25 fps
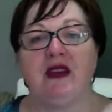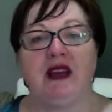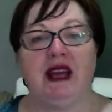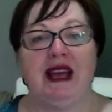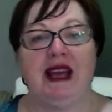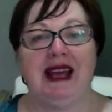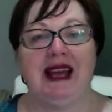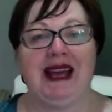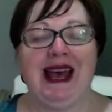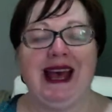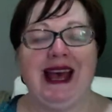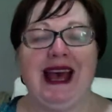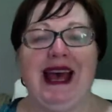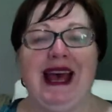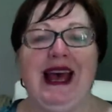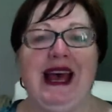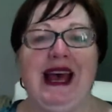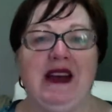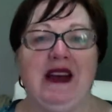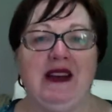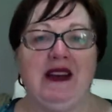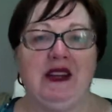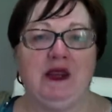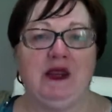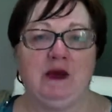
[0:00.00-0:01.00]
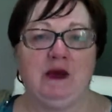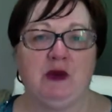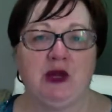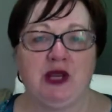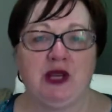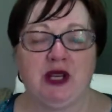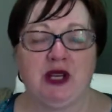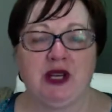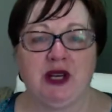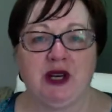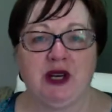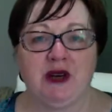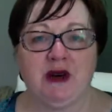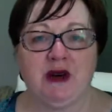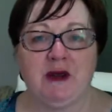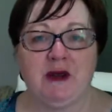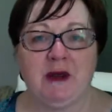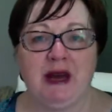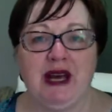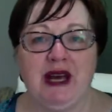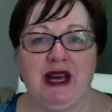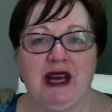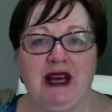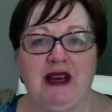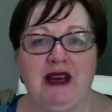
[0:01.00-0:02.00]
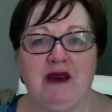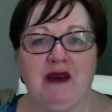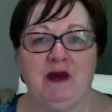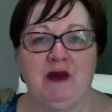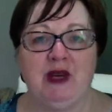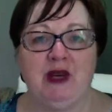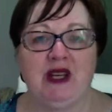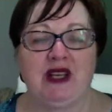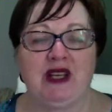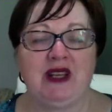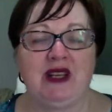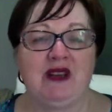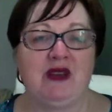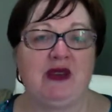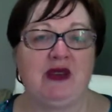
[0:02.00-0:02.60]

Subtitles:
and how you want to go about working